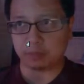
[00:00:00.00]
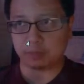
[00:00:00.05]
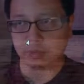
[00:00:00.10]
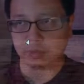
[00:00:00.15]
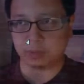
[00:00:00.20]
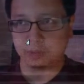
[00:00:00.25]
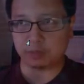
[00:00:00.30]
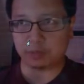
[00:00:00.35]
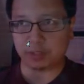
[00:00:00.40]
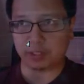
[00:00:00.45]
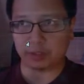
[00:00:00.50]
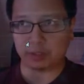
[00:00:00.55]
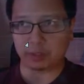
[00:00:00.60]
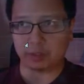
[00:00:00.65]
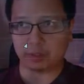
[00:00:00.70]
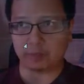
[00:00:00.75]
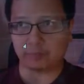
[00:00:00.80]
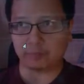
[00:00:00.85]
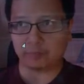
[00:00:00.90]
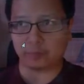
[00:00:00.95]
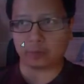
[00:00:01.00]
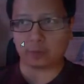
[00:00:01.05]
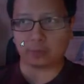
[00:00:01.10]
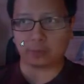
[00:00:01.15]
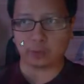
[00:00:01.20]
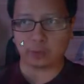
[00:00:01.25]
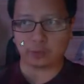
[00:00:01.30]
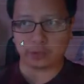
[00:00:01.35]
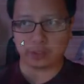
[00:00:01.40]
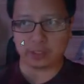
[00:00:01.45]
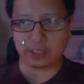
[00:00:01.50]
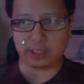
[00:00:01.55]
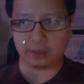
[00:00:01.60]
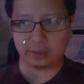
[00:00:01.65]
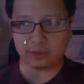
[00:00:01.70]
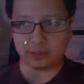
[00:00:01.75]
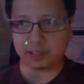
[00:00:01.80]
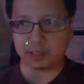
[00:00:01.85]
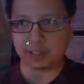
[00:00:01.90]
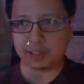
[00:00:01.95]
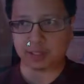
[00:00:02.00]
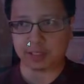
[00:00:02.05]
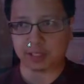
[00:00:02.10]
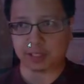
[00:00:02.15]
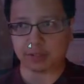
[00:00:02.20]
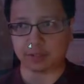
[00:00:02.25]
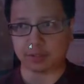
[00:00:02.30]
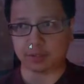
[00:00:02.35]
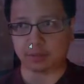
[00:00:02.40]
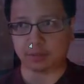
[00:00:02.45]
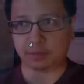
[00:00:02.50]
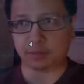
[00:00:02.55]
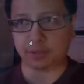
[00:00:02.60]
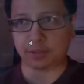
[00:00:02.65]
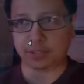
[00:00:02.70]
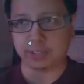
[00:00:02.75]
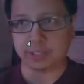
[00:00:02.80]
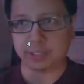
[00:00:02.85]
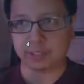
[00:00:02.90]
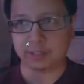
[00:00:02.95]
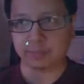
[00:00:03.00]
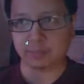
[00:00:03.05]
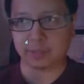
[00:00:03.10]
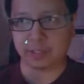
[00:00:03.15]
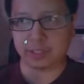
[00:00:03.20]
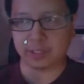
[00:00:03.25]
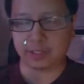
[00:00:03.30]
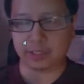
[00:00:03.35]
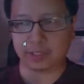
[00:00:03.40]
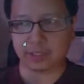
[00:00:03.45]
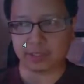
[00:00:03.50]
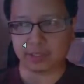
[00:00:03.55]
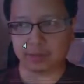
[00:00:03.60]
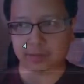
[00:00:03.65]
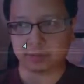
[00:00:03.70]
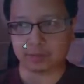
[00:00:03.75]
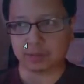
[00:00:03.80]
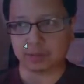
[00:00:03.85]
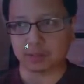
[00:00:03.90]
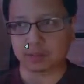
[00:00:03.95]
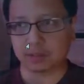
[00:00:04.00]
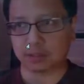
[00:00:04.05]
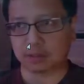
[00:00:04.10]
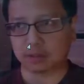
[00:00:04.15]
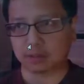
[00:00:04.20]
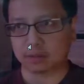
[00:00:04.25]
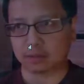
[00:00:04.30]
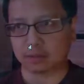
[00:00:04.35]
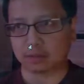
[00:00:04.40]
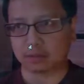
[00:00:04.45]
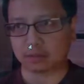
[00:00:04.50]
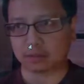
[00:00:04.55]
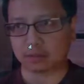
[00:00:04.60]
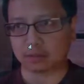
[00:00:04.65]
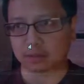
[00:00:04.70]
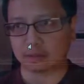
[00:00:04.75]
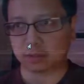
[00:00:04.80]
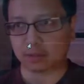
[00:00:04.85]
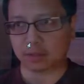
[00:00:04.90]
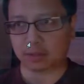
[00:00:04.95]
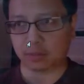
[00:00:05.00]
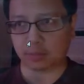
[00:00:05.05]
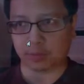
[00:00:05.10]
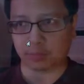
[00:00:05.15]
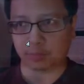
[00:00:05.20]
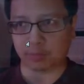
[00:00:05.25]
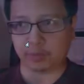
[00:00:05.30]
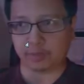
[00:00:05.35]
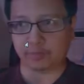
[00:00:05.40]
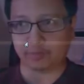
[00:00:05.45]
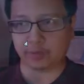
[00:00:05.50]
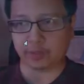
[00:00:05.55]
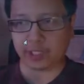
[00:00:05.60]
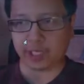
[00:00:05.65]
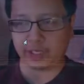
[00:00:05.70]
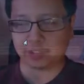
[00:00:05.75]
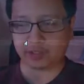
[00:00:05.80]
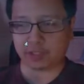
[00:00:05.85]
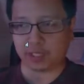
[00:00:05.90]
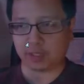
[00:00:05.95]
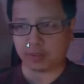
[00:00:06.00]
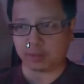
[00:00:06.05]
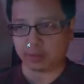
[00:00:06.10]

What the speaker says: really good for emergency uses in case you really need the money, you know. You want to preview cash out.